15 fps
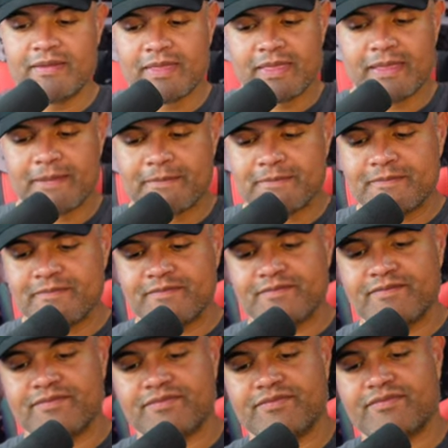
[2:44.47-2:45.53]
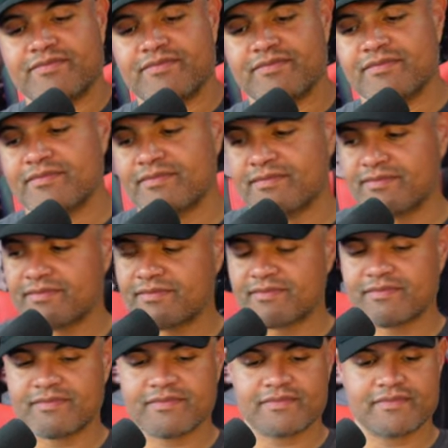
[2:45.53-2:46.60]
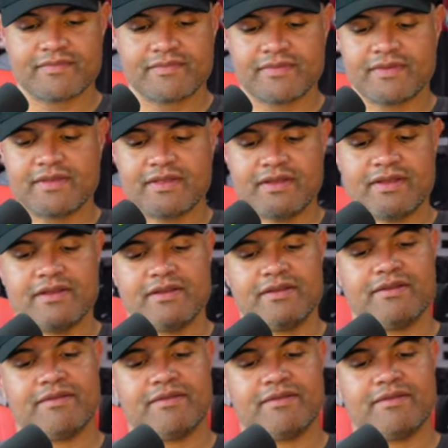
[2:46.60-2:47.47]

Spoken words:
Nothing is said.